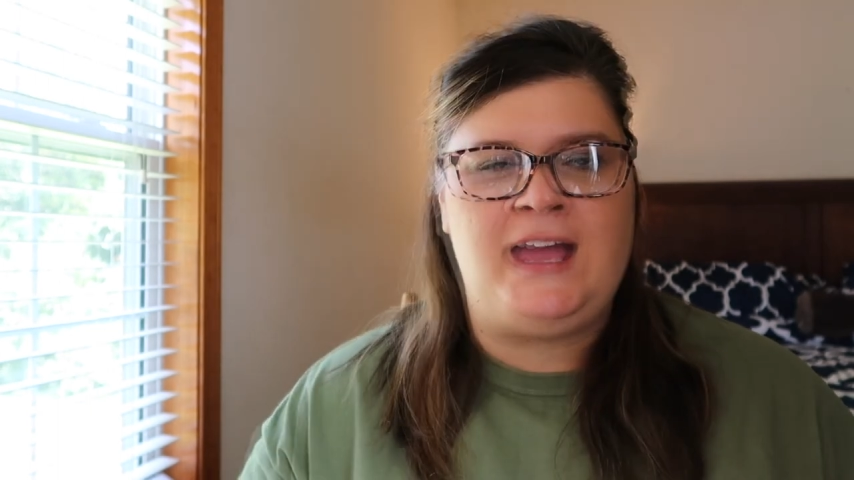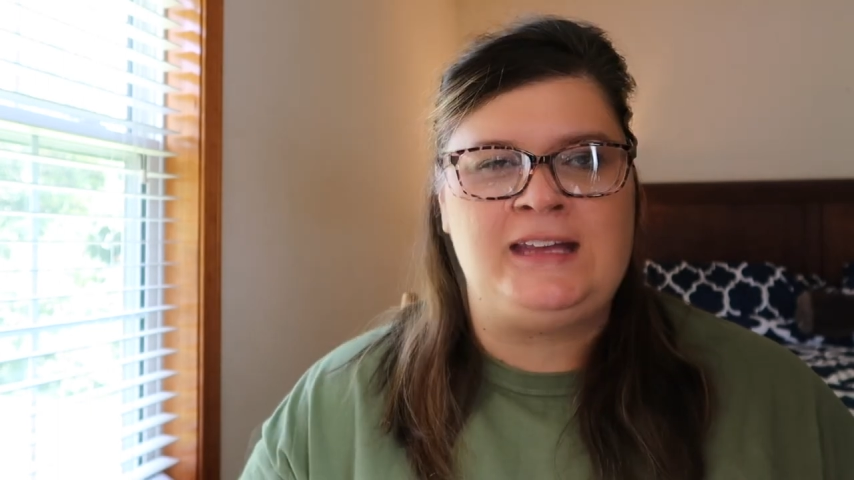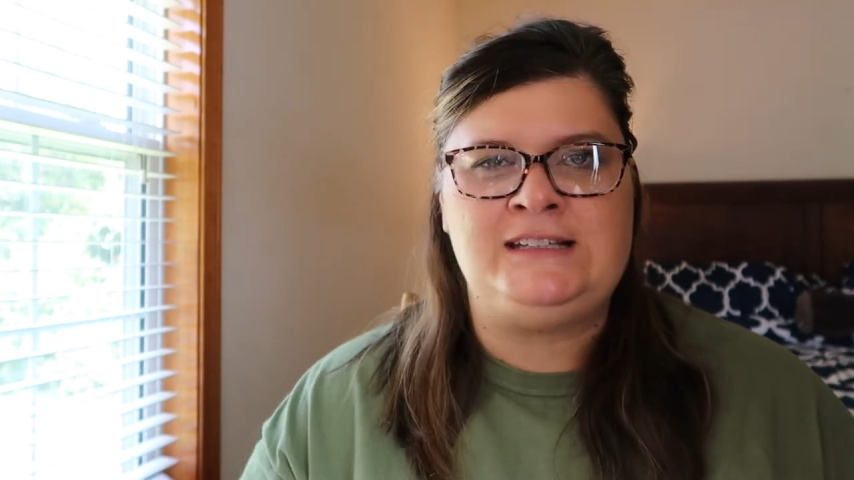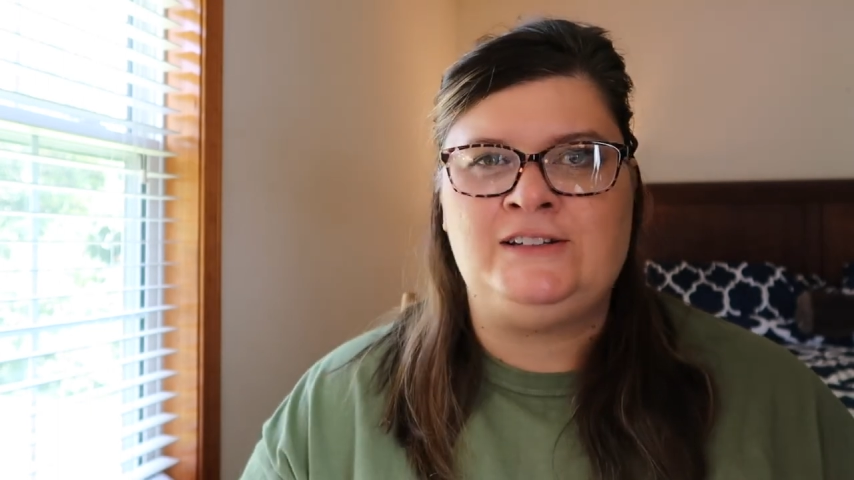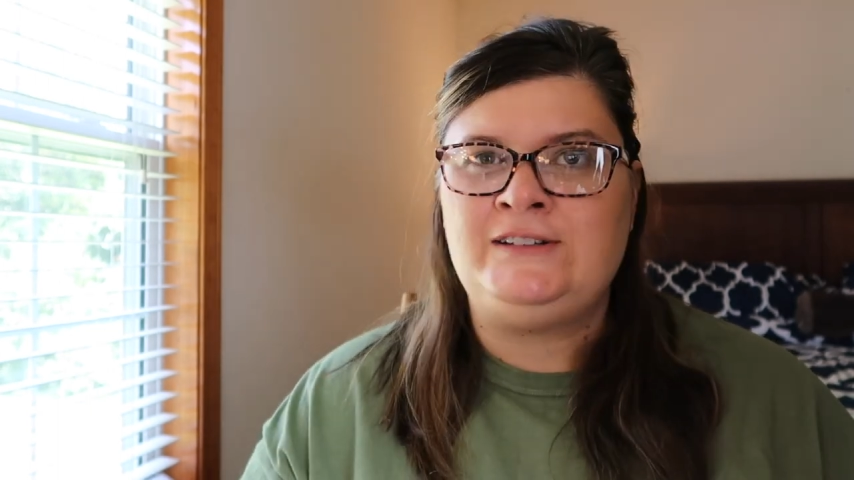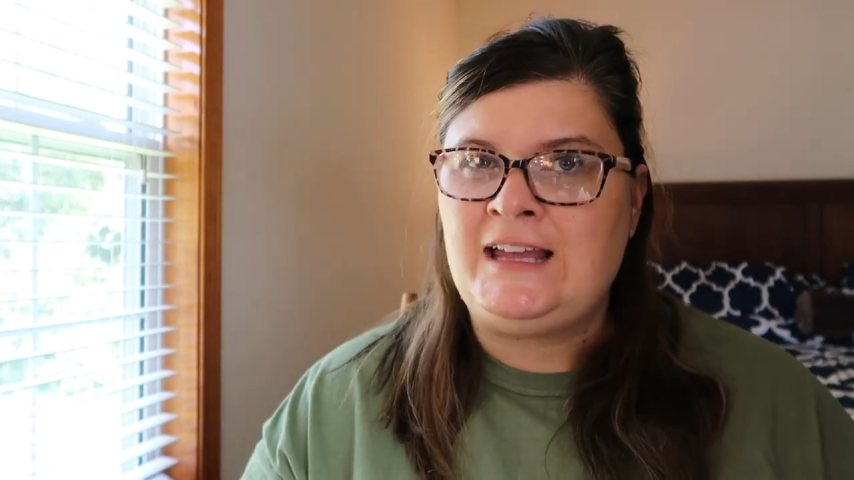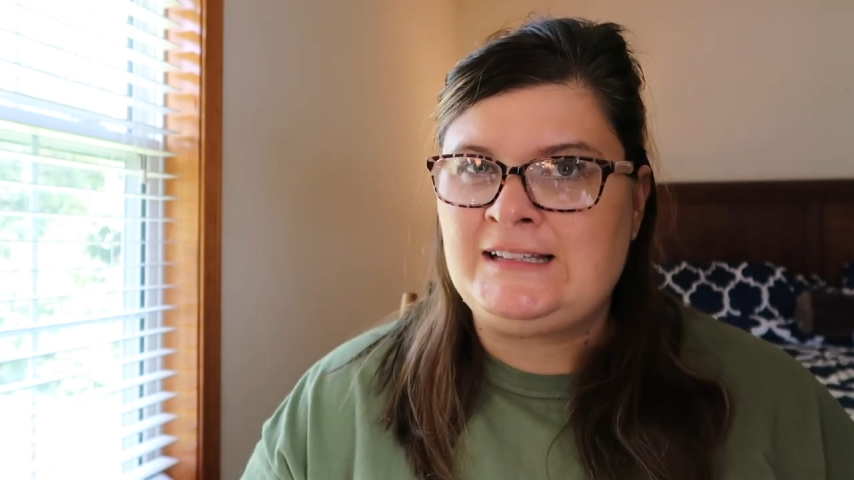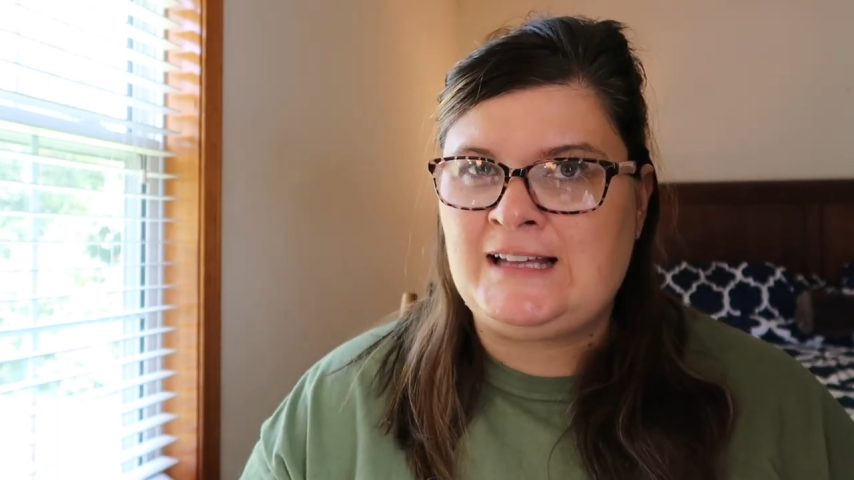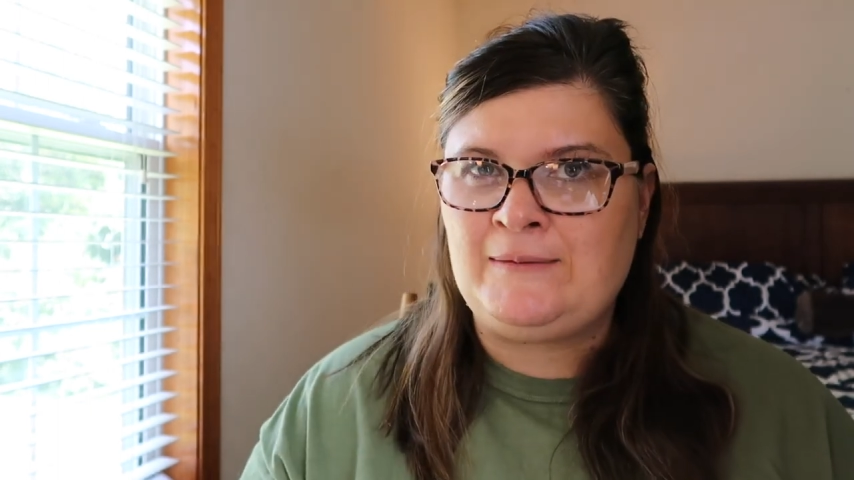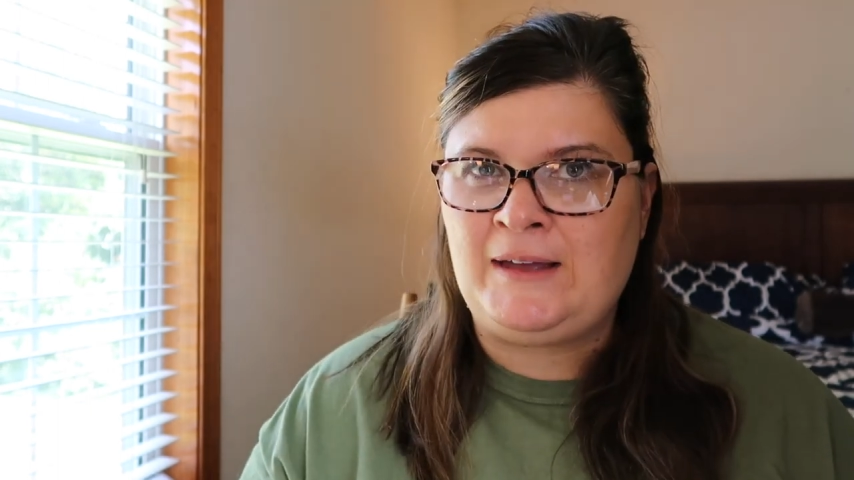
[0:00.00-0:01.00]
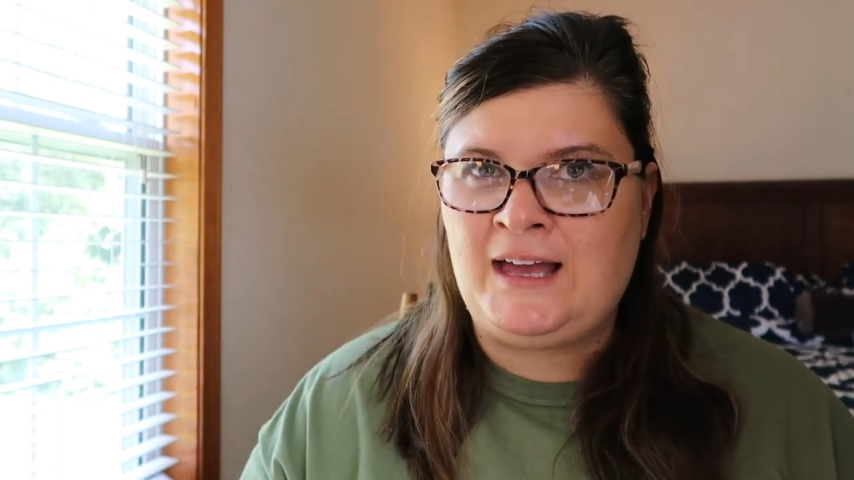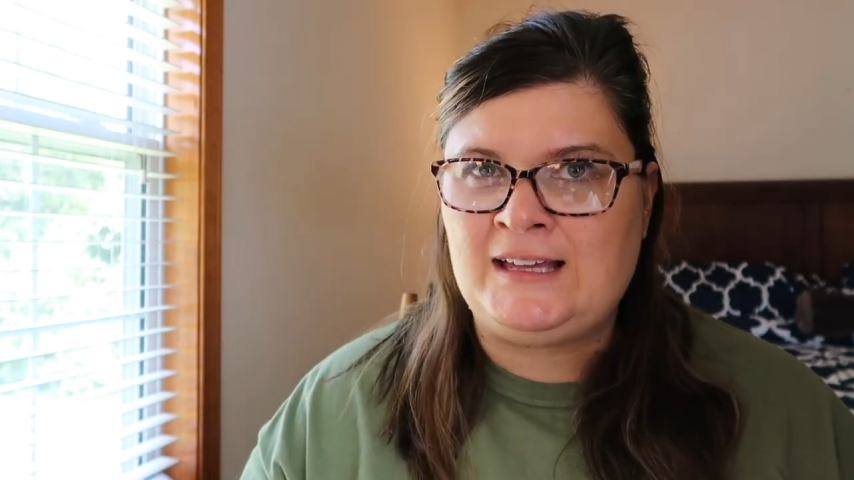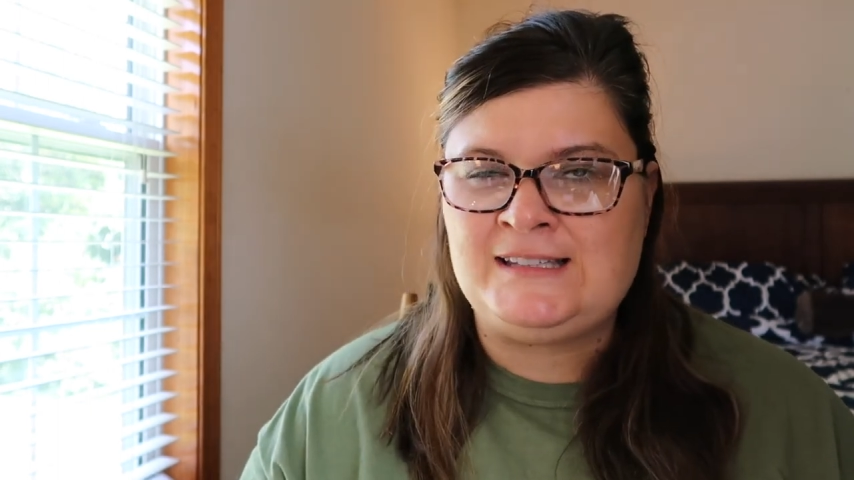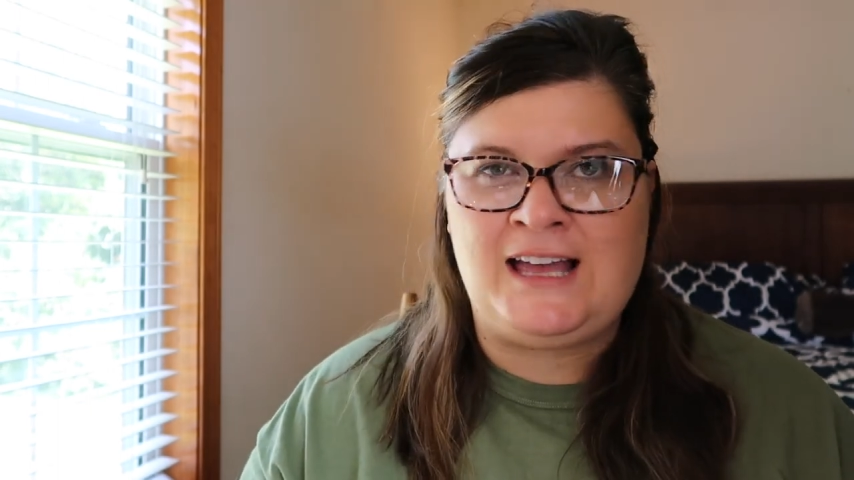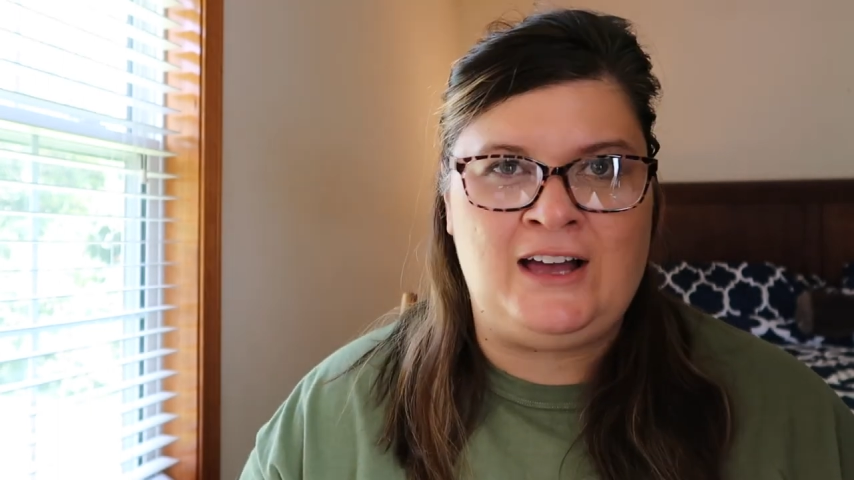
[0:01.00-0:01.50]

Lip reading: Until next time, guys,